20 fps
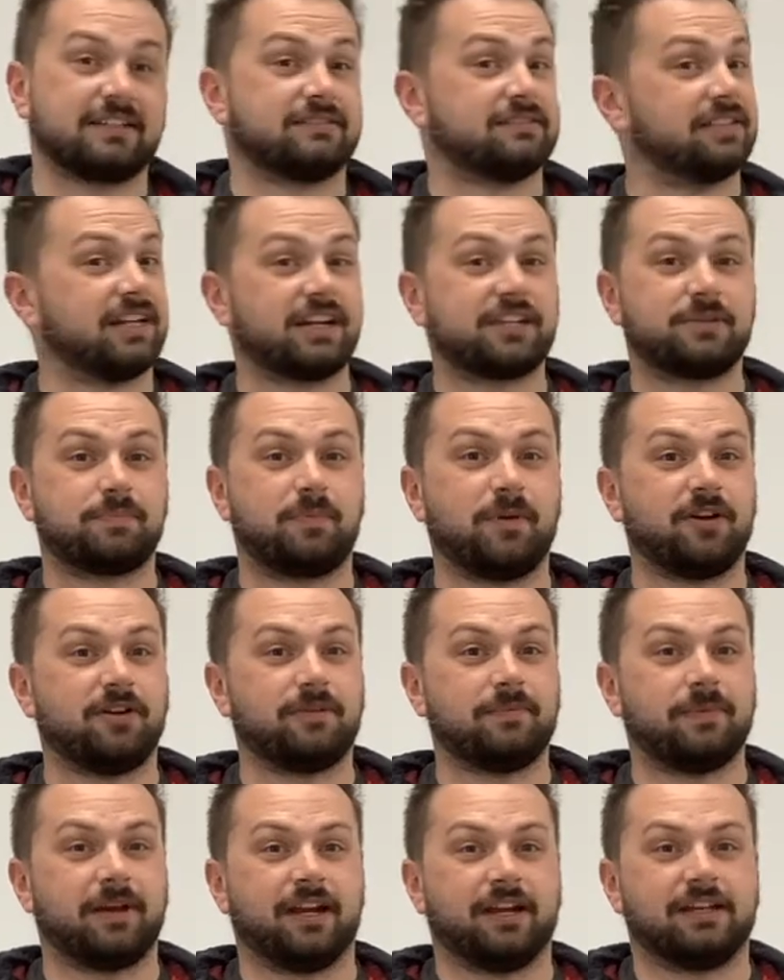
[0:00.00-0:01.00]

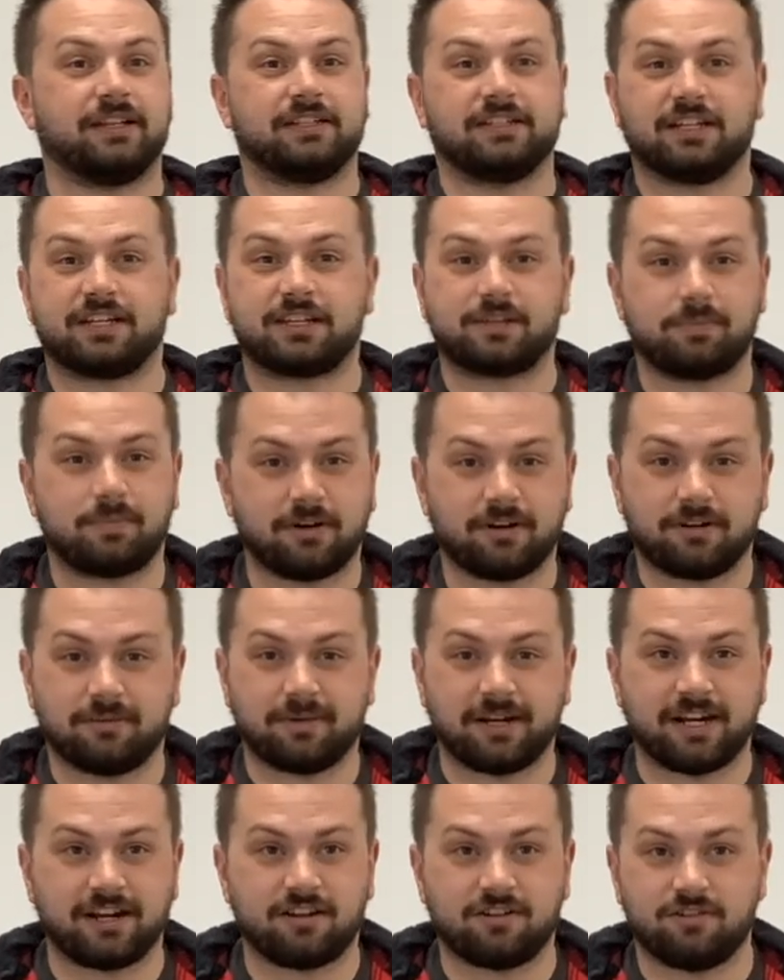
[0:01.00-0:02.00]
experiment.
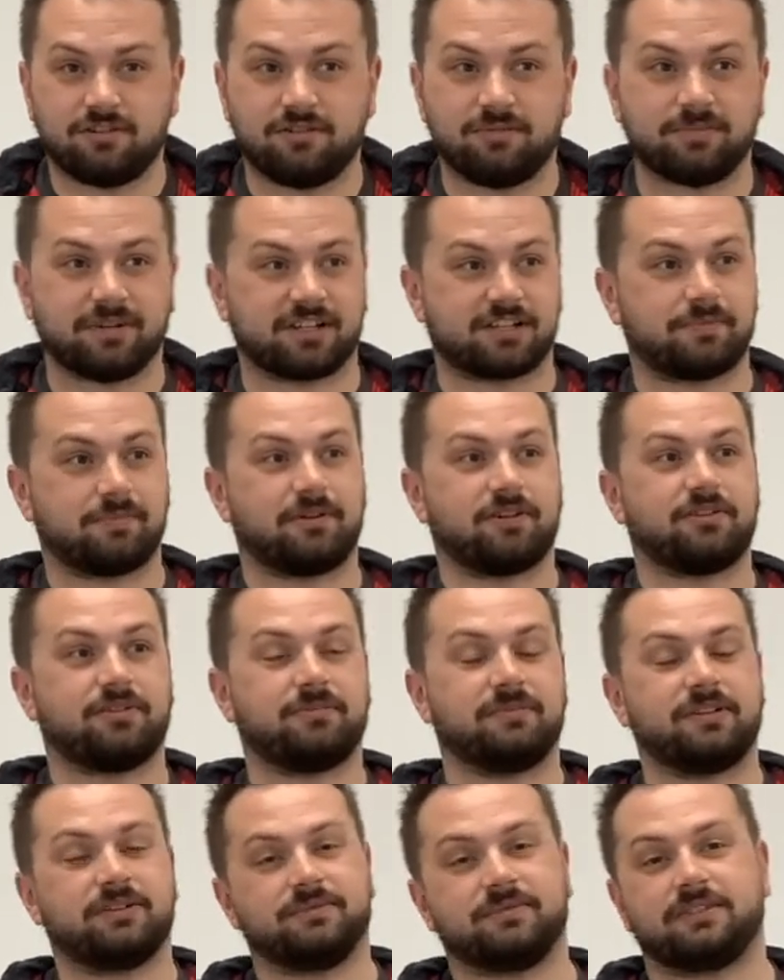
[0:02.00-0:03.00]
Experiment at home.
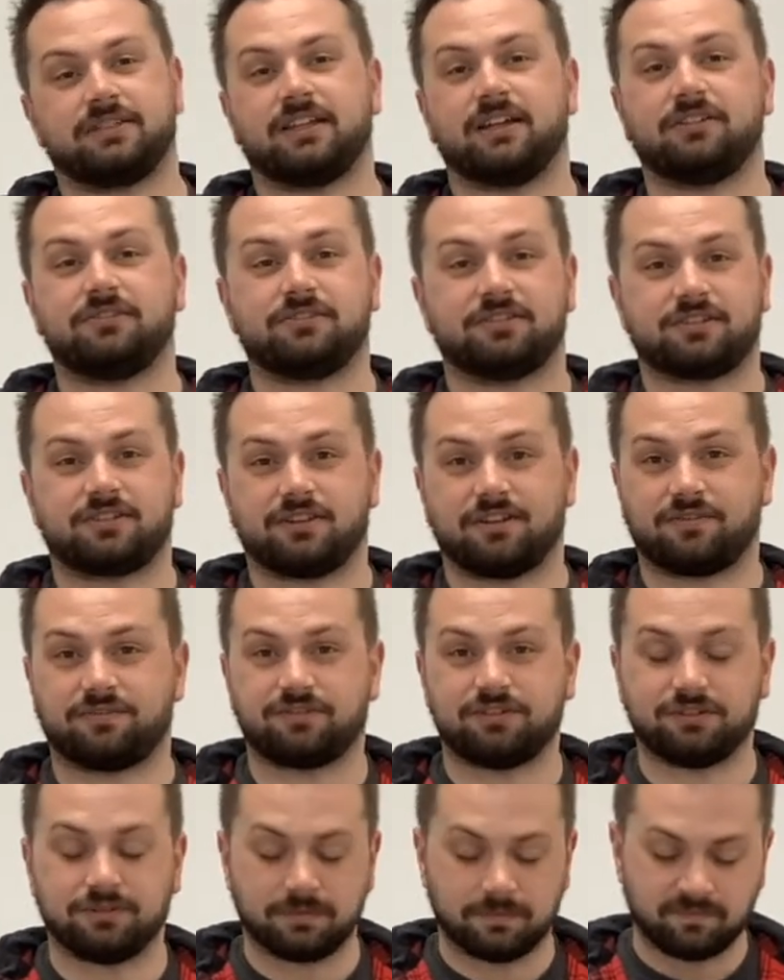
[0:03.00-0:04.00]
Experiment with other stuff
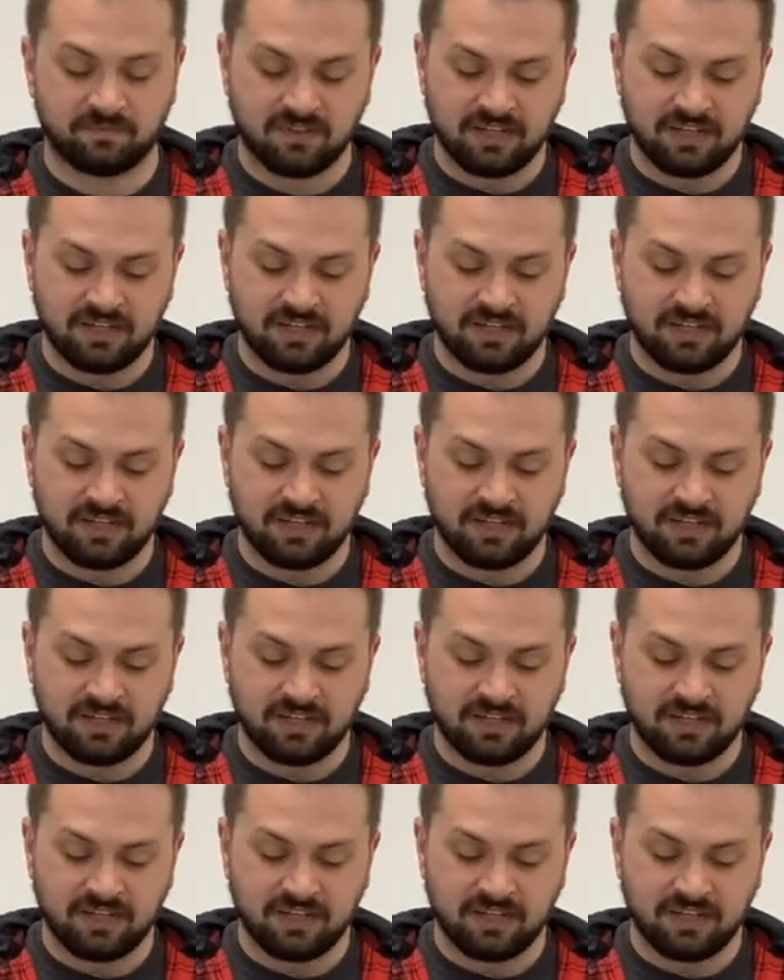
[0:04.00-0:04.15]
too.